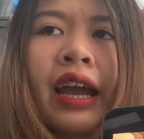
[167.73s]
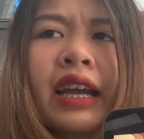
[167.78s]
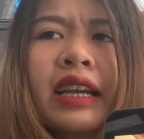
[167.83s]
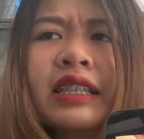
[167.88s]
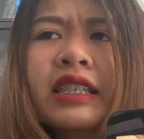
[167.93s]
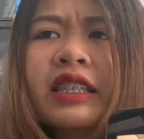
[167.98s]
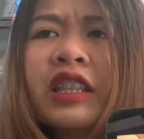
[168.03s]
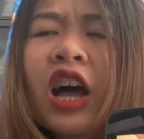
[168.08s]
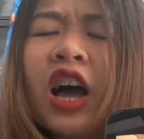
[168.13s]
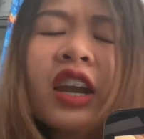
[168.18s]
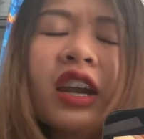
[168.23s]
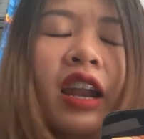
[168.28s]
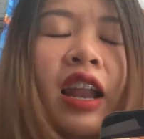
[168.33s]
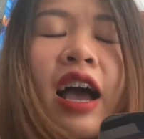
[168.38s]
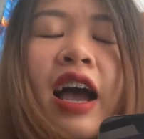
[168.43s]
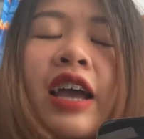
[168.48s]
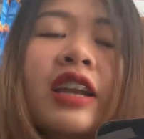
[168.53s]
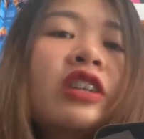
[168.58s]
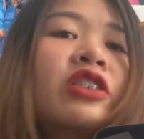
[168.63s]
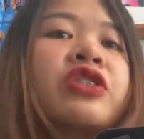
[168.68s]
It's not
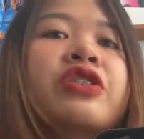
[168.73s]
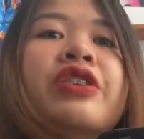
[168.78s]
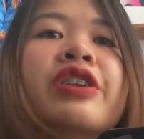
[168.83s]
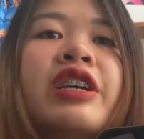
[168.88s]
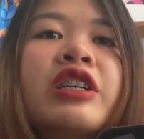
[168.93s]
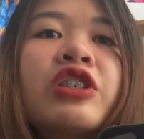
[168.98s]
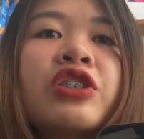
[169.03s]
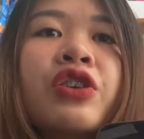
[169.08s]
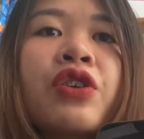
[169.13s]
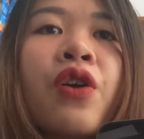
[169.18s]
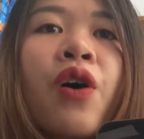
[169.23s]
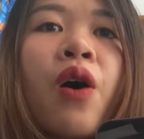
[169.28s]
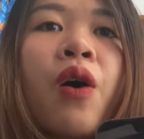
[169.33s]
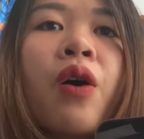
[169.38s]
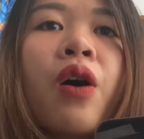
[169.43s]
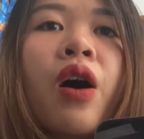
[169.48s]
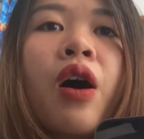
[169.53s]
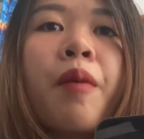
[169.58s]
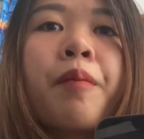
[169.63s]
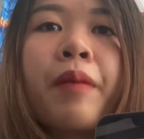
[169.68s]
like the
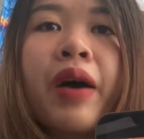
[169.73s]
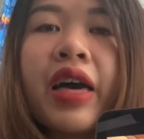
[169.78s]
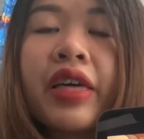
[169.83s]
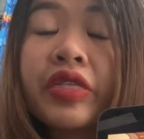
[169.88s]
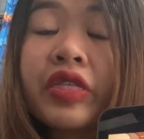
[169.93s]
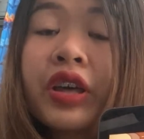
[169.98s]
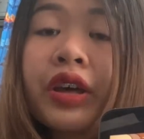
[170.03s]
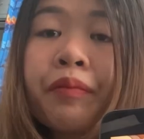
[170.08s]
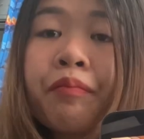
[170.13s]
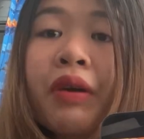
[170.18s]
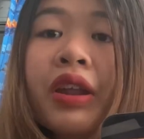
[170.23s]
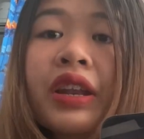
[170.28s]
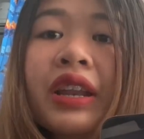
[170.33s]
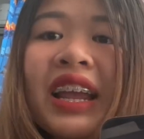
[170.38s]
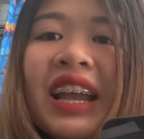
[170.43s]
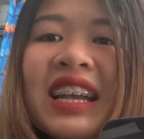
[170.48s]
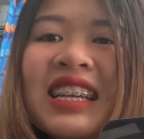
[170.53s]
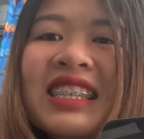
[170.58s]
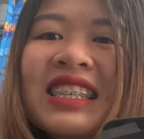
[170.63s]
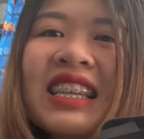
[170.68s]
traditional method, but
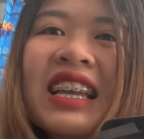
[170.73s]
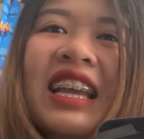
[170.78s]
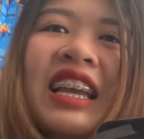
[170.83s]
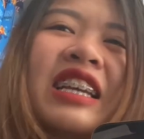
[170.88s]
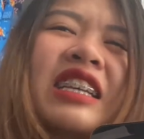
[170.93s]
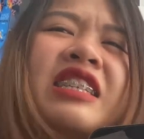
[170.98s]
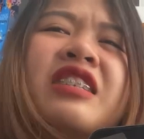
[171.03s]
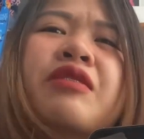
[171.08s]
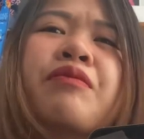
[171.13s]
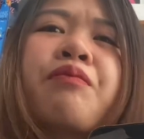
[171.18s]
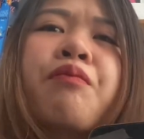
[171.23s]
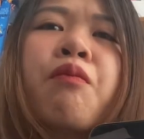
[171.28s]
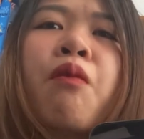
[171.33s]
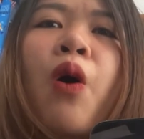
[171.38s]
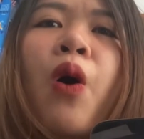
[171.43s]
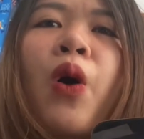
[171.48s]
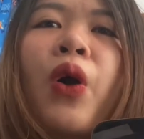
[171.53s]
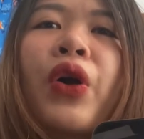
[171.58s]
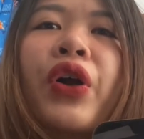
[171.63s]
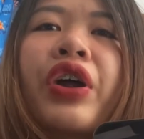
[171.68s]
it is
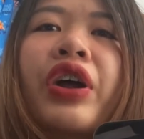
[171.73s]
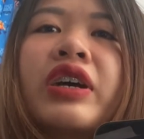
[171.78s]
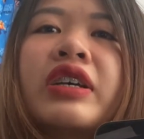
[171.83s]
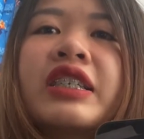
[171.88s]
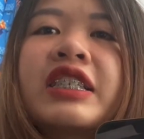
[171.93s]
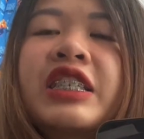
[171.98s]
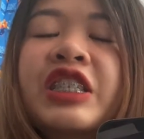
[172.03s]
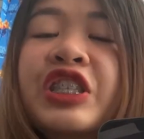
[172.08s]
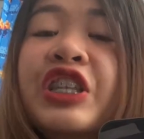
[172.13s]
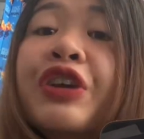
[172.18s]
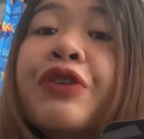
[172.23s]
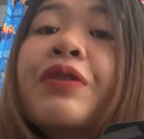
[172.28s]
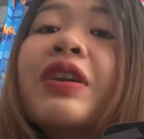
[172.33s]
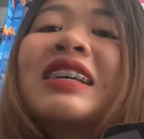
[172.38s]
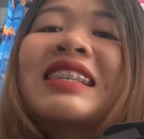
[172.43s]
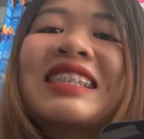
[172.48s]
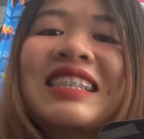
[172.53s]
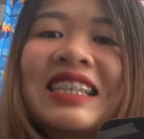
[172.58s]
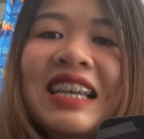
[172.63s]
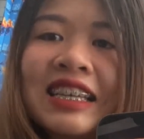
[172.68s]
more
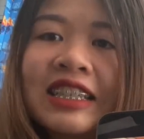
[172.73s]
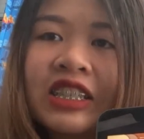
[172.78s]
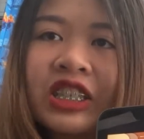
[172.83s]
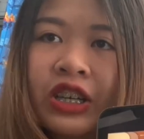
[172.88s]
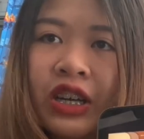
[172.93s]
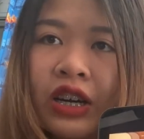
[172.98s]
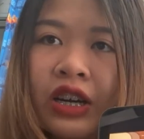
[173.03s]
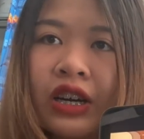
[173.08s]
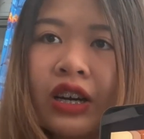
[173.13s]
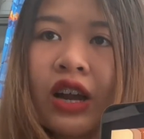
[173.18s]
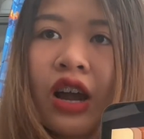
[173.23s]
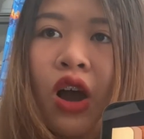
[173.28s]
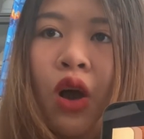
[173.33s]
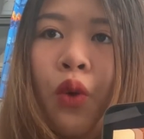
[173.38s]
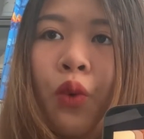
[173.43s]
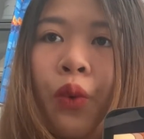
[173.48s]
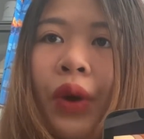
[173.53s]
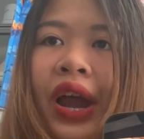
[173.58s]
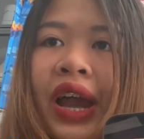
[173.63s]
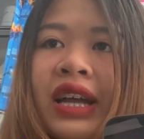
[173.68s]
student-centered,
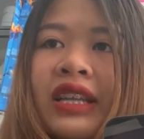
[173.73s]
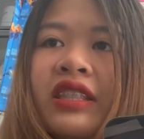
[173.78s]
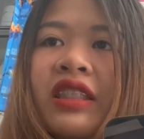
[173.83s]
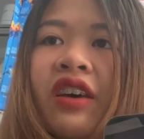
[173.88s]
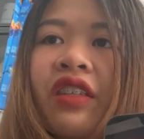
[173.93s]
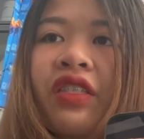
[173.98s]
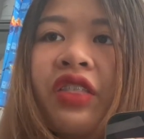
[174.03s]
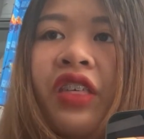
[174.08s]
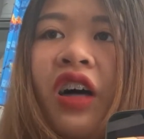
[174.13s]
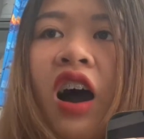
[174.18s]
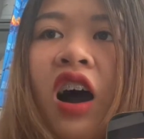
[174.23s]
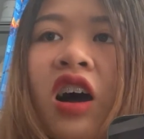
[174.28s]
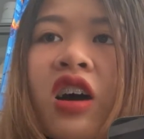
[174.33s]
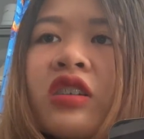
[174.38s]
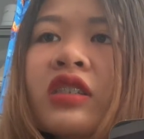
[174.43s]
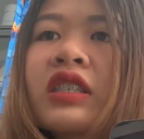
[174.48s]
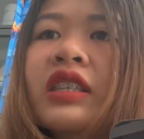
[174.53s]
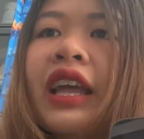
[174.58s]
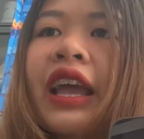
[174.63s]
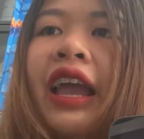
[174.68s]
where the
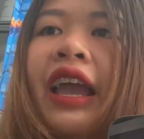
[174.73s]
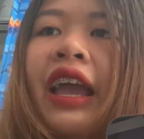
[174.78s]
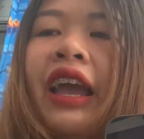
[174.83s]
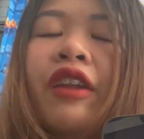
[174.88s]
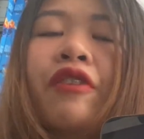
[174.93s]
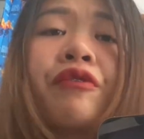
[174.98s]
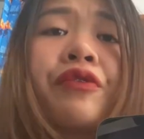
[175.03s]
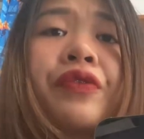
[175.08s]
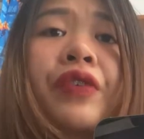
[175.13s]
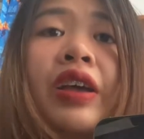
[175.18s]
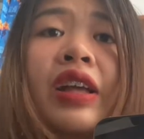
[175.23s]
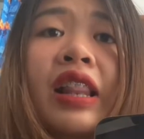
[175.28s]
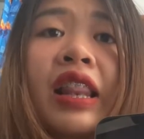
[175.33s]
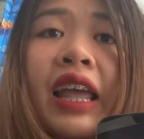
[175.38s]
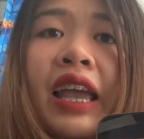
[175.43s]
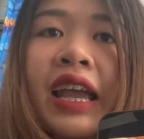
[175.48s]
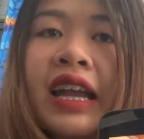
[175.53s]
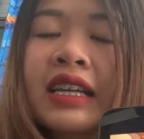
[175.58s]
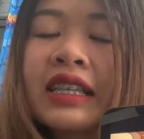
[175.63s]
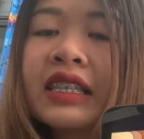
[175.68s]
thoughts and
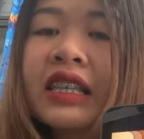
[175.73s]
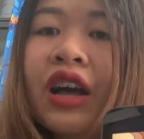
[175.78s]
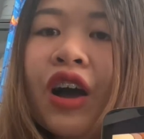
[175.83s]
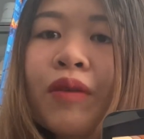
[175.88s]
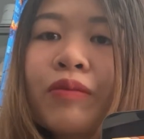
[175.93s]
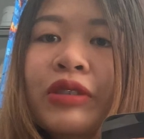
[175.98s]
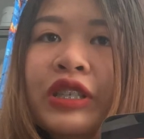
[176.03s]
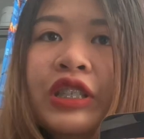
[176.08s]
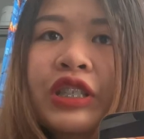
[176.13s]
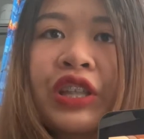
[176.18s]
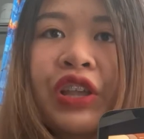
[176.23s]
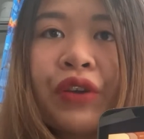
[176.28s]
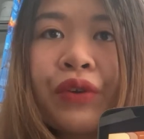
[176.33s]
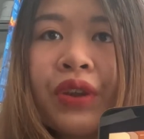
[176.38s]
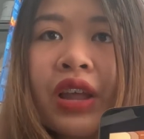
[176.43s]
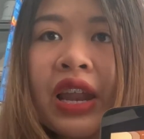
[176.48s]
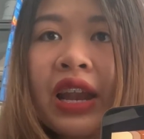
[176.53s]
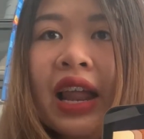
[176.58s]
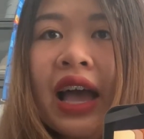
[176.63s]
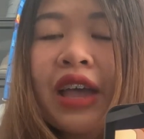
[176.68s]
feelings of
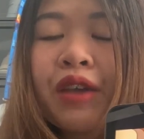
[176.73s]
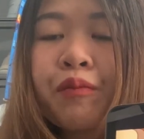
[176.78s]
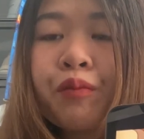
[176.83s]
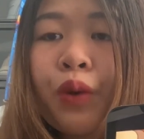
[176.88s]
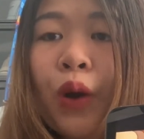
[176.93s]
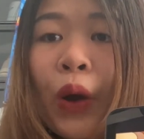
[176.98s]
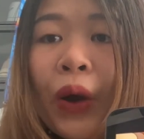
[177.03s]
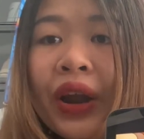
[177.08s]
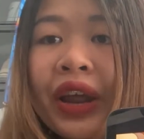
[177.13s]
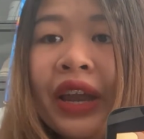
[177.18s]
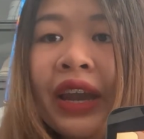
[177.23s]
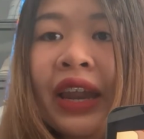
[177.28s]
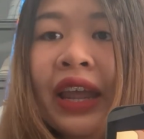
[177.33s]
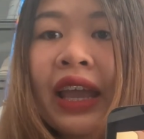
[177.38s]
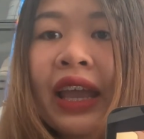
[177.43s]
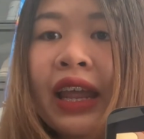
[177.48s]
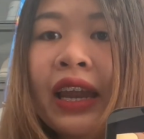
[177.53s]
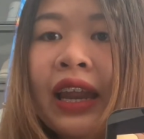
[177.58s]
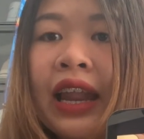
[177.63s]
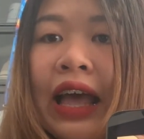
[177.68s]
students are important
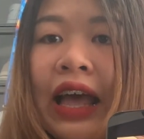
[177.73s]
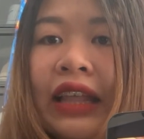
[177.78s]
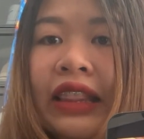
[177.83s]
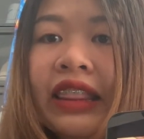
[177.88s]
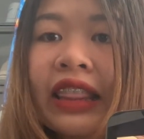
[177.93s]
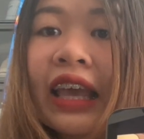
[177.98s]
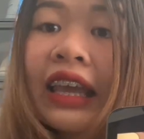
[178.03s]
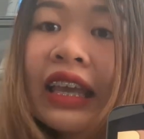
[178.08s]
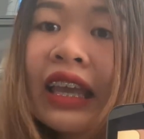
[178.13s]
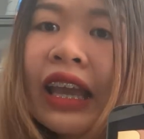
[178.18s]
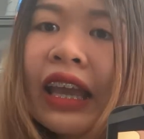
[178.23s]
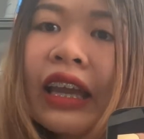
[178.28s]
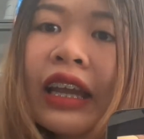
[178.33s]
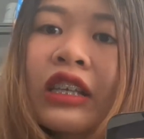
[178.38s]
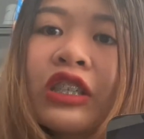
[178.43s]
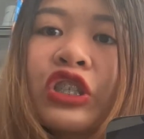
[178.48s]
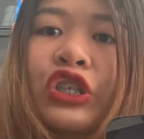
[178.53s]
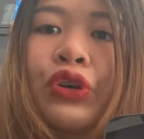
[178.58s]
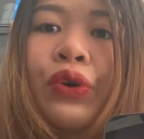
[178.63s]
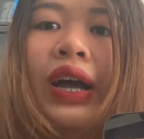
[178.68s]
and are taken
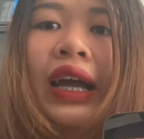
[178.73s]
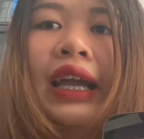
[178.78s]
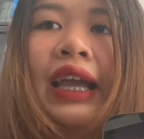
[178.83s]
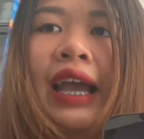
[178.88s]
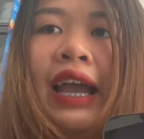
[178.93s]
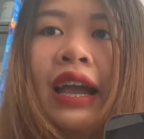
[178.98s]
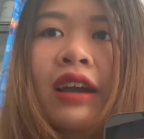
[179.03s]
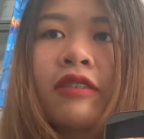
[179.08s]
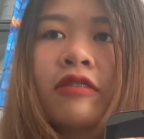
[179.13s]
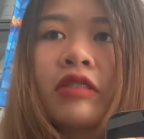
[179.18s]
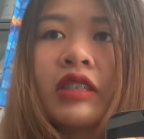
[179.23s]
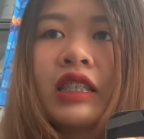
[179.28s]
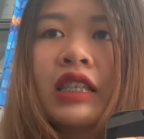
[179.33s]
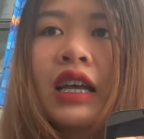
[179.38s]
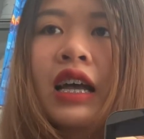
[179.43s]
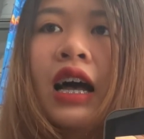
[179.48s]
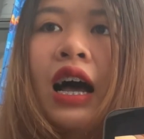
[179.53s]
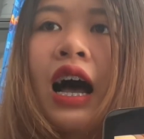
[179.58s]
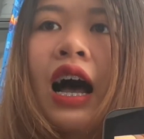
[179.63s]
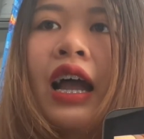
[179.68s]
into account.
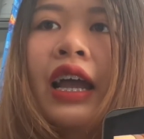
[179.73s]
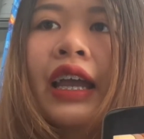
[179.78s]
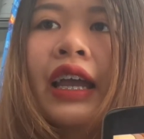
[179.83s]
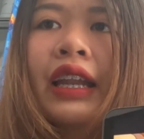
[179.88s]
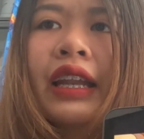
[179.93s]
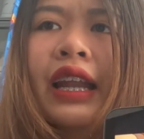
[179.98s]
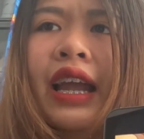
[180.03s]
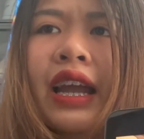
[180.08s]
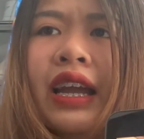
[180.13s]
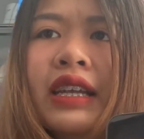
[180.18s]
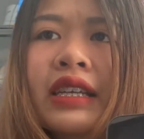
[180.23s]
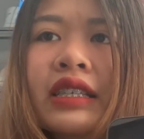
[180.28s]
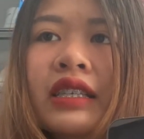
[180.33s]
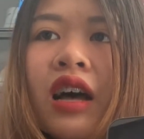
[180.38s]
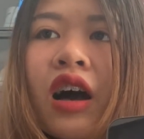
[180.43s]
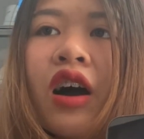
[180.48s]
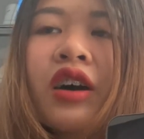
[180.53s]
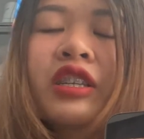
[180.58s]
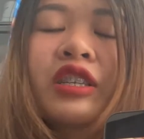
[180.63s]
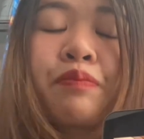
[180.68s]
It is
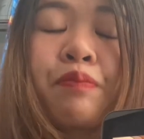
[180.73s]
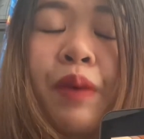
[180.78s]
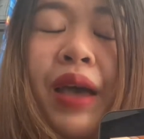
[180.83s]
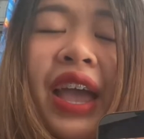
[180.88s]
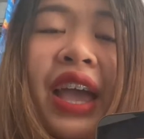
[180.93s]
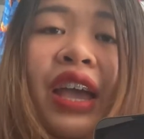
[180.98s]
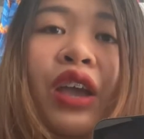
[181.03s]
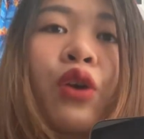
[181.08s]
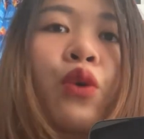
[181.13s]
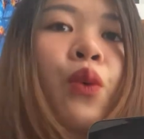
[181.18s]
a space